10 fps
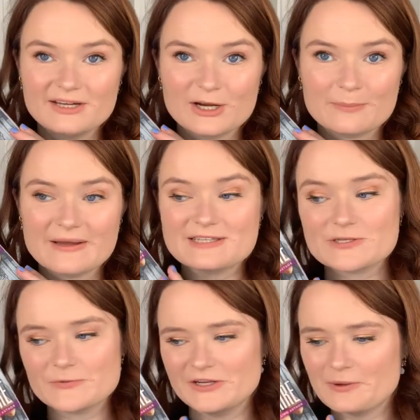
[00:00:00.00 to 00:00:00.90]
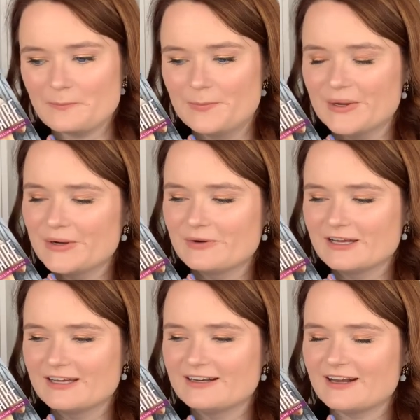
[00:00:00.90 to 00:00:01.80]
Air by Serena
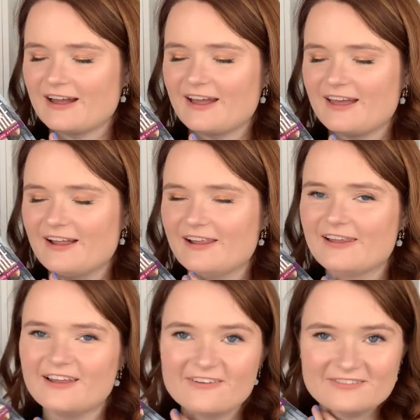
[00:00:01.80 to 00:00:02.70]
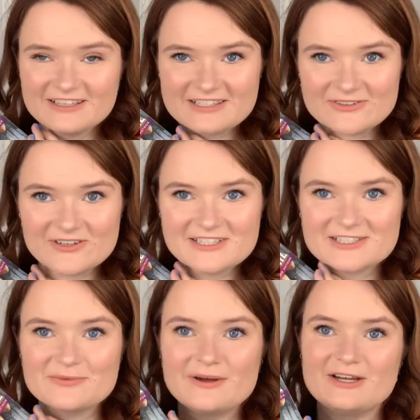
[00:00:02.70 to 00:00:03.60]
Bowen. I love this one
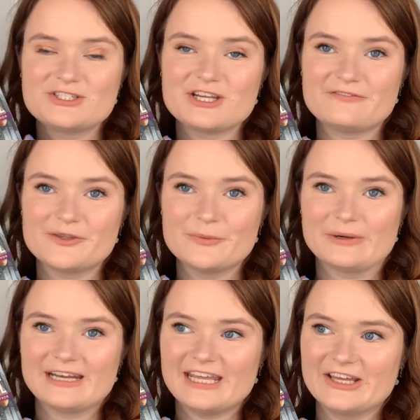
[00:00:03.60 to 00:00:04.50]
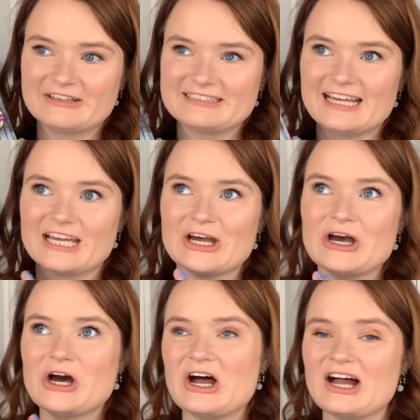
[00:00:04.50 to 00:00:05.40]
so much. If you want a good like
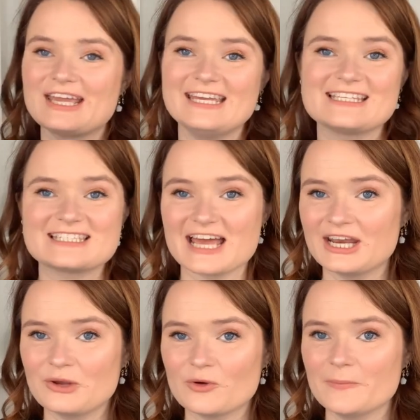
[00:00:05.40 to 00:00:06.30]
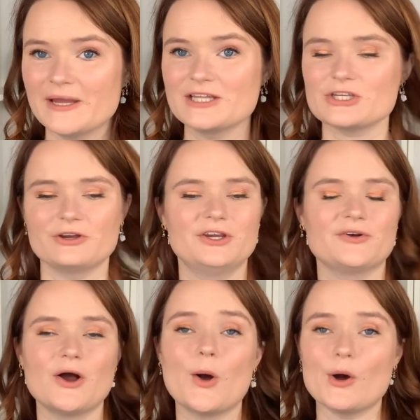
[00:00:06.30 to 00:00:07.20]
hockey setting romance, our
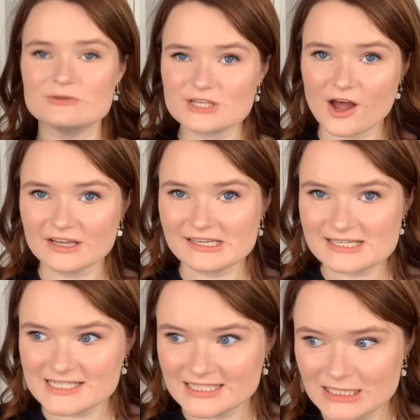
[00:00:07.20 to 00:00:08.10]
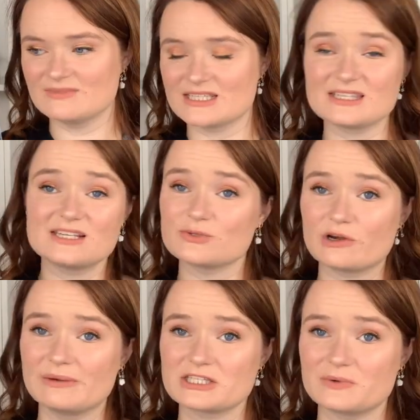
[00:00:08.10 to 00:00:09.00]
hero owns a hockey team. This is his
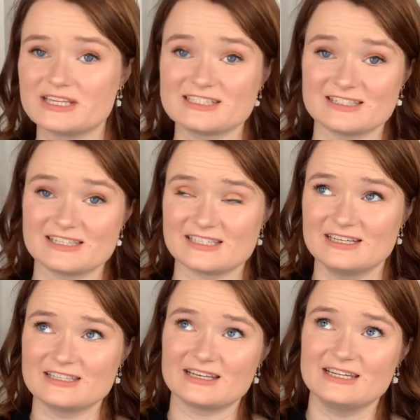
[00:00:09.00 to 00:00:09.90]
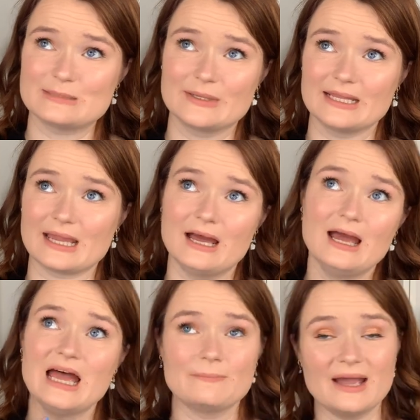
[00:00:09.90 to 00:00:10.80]
romance with his assistant that he's been like
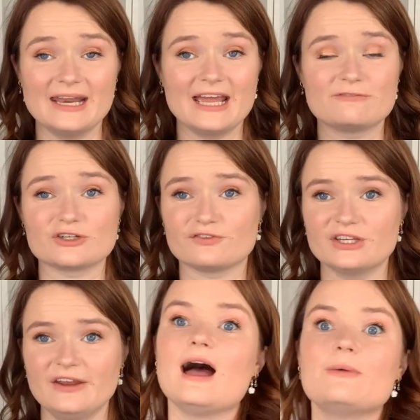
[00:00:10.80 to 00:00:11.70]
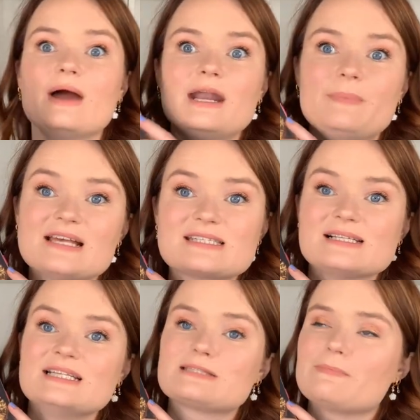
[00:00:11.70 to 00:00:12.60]
pining after for years. I read
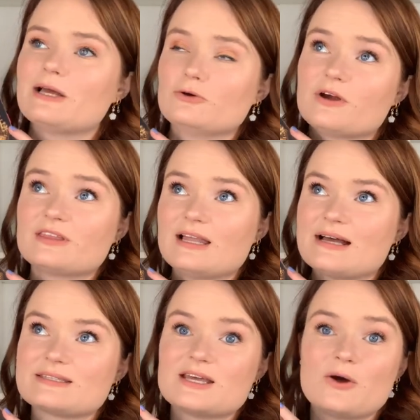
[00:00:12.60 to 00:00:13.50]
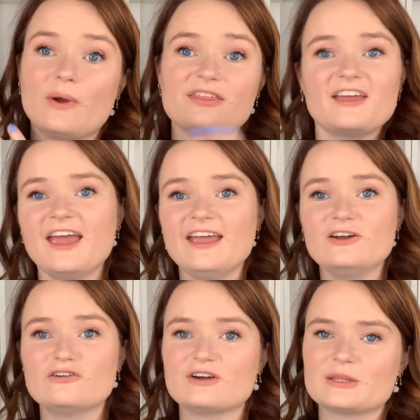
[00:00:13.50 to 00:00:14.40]
Pestilence by Laura Thalassa with Kate
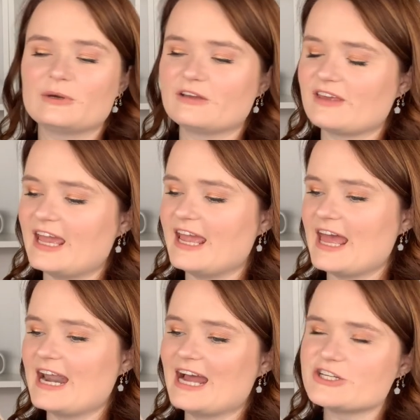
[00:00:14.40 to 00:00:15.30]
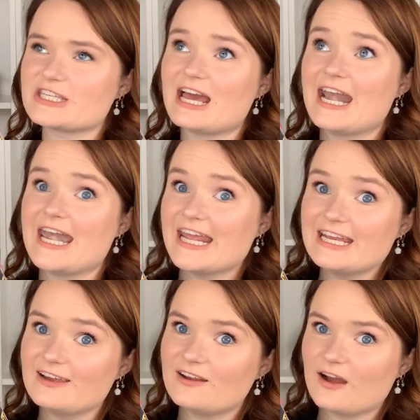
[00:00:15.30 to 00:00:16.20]
over at the Book of Kate, and I just
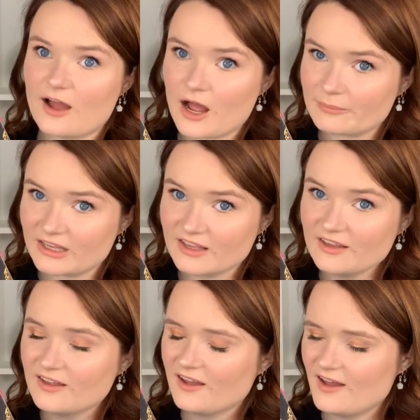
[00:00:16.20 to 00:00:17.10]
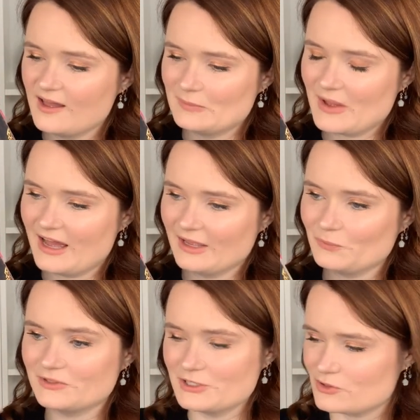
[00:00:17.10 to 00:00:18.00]
needed a copy. Um, I
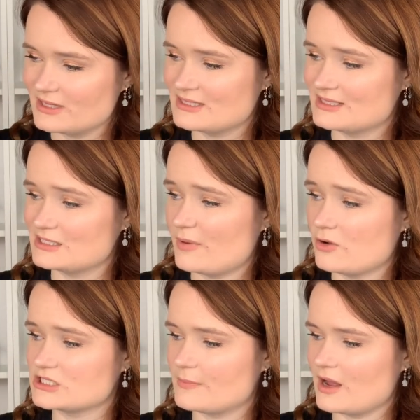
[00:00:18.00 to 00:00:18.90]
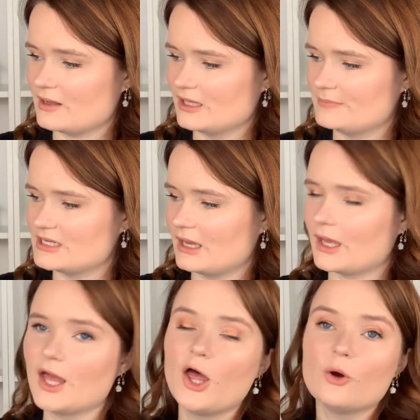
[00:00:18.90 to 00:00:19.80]
really enjoyed this. This is a
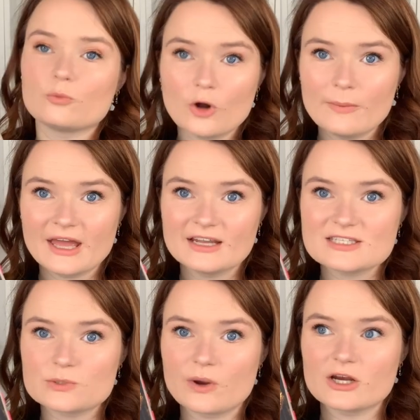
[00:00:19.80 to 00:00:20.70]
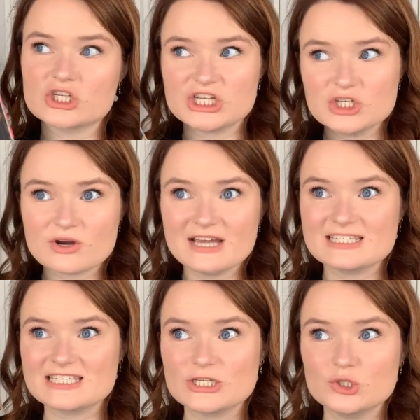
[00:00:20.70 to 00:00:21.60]
post-apocalyptic romance where she
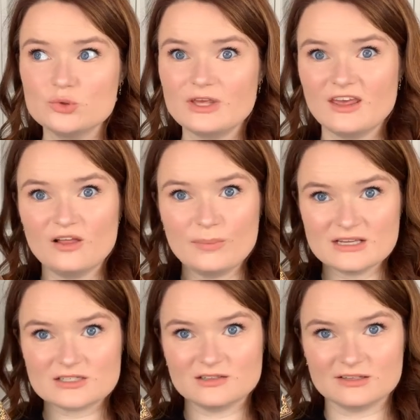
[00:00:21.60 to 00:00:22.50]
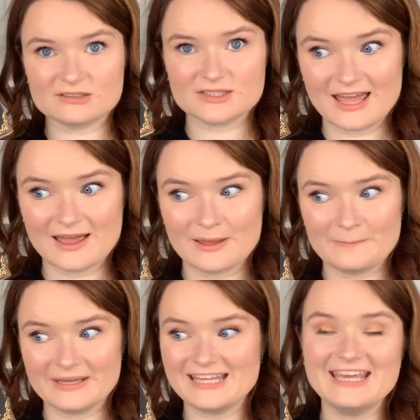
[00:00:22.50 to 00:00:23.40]
tries to kill Pestilence,
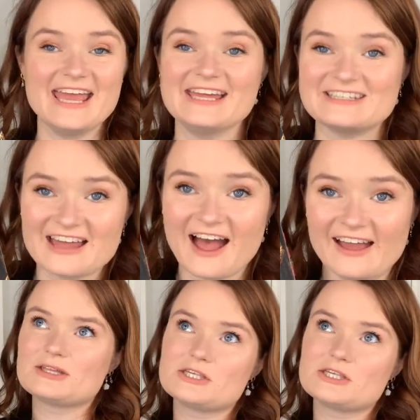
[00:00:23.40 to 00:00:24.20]
um, but he can't die. And